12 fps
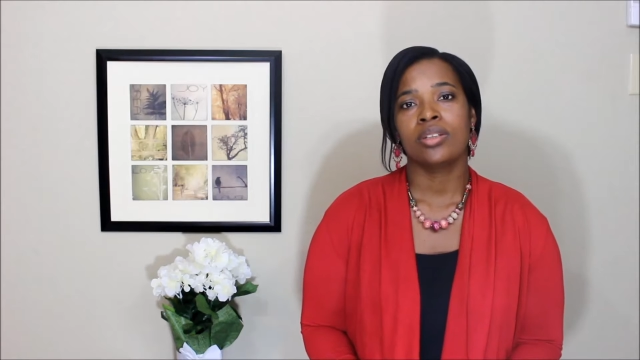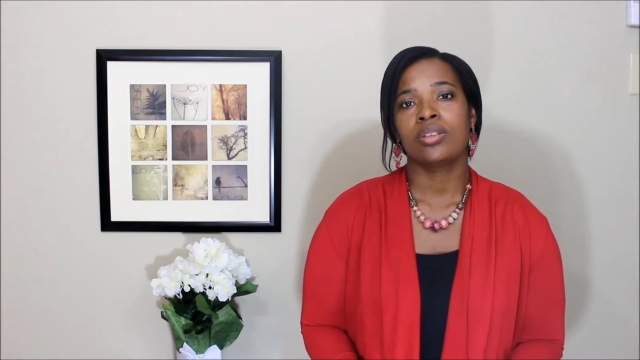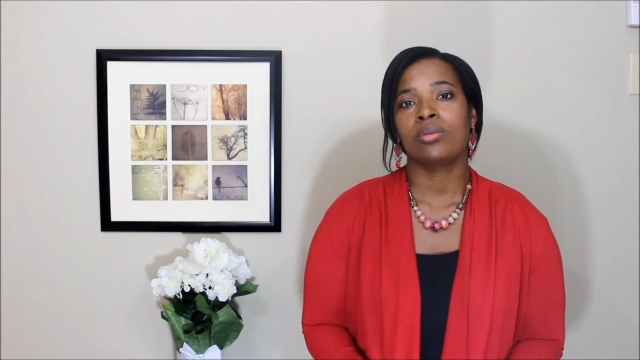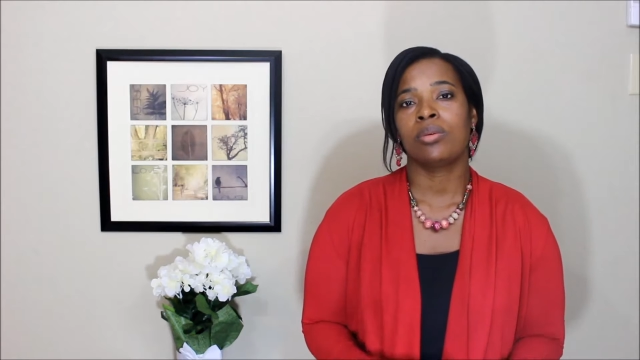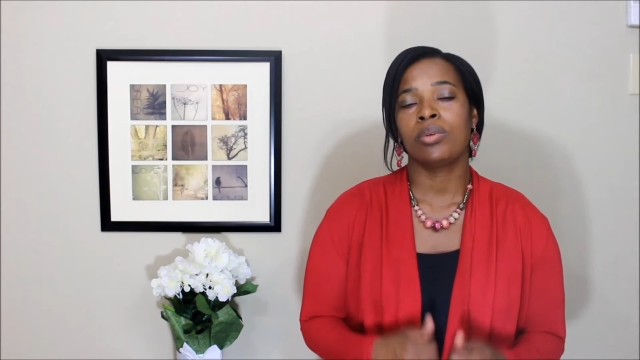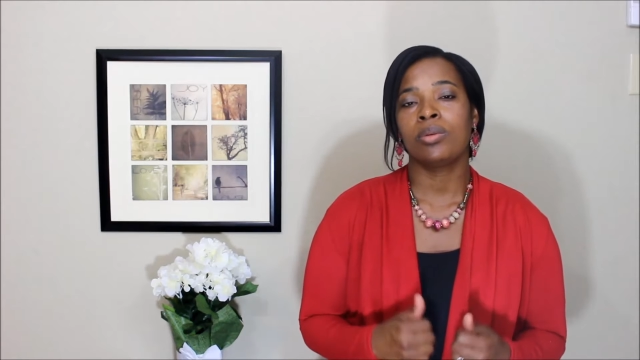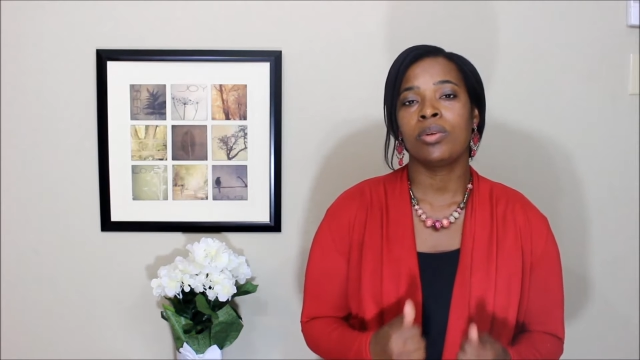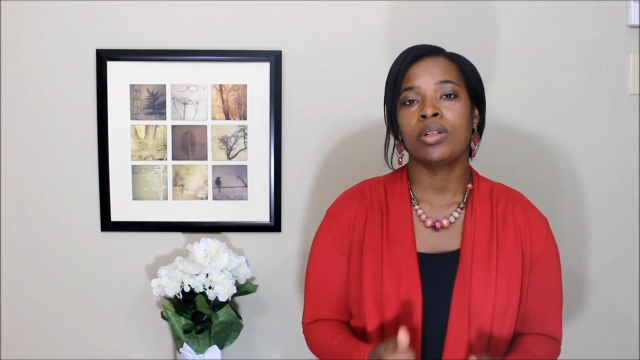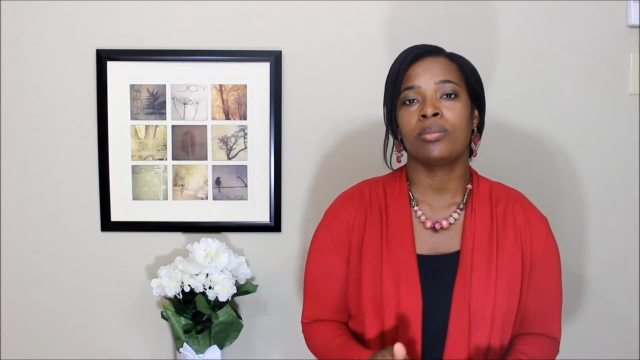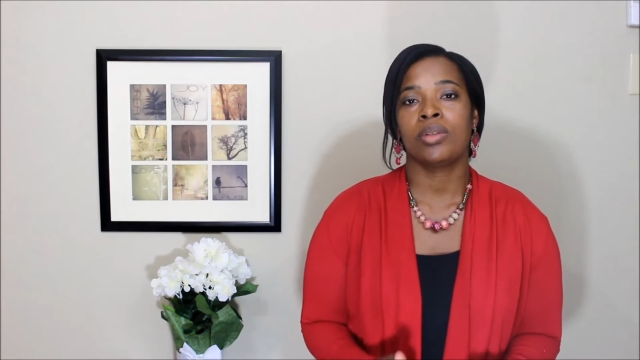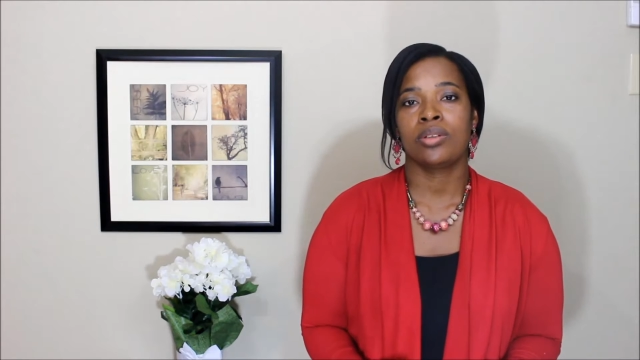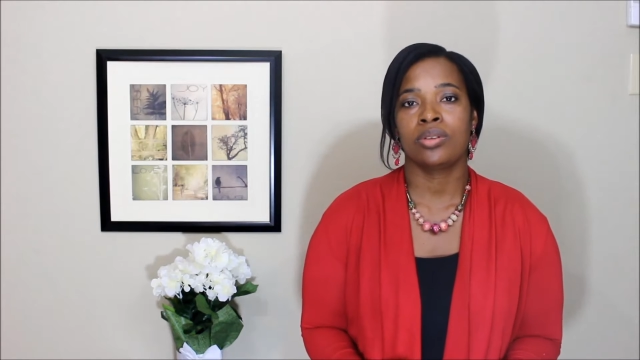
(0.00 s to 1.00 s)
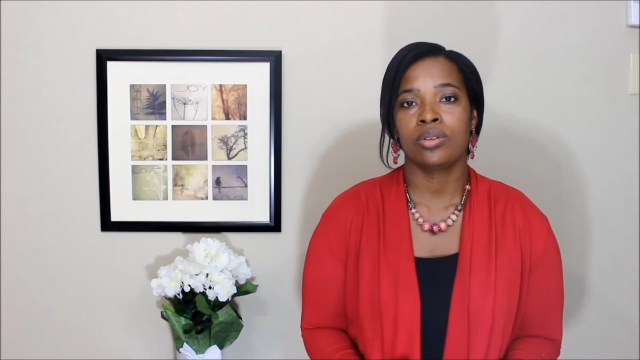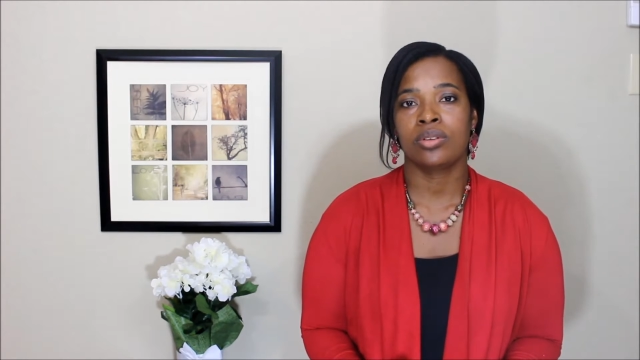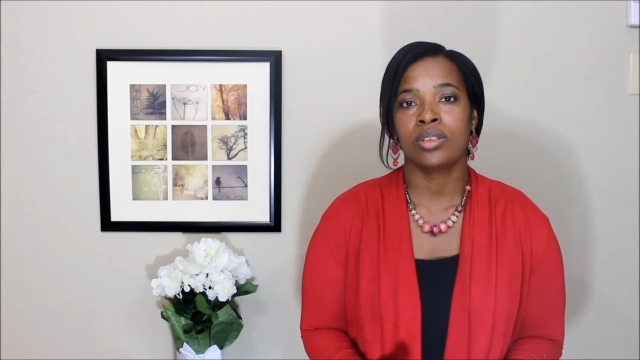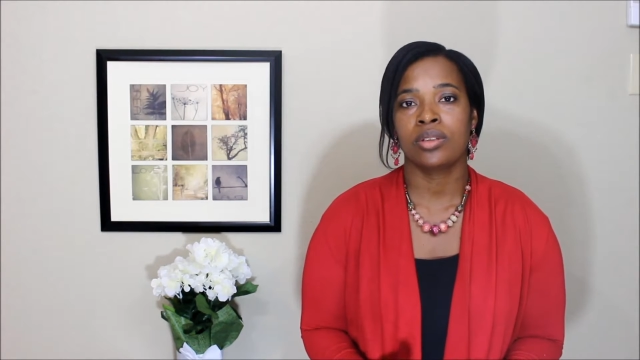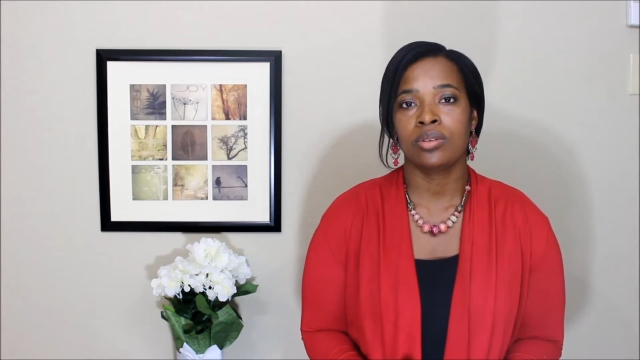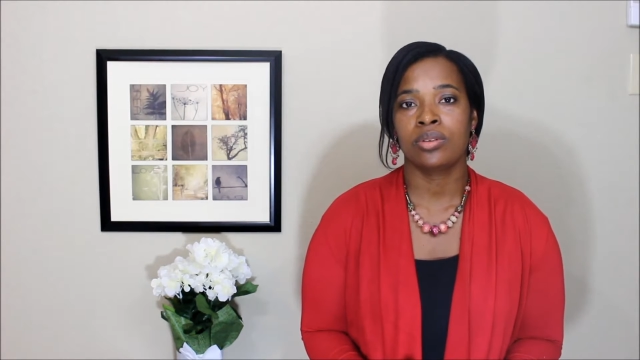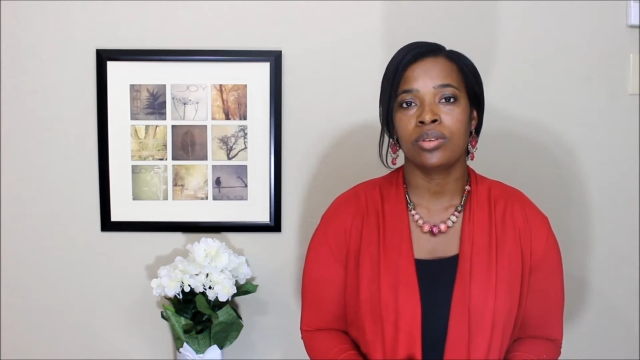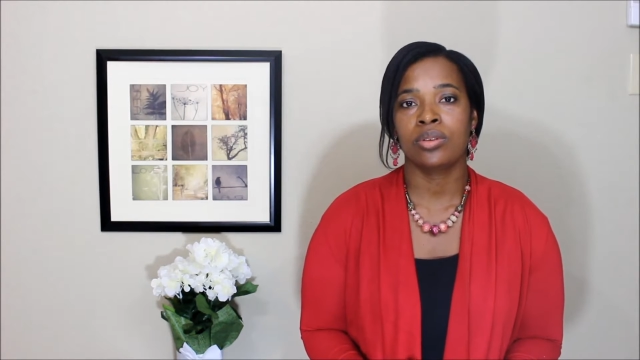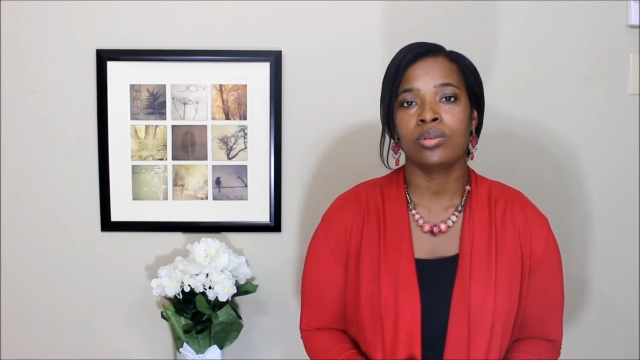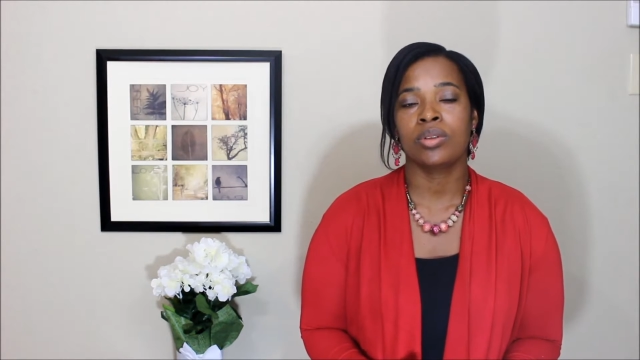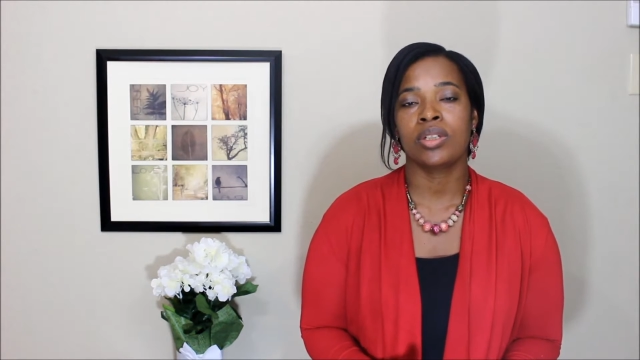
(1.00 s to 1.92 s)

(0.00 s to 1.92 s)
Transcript: So what we want to make sure that you do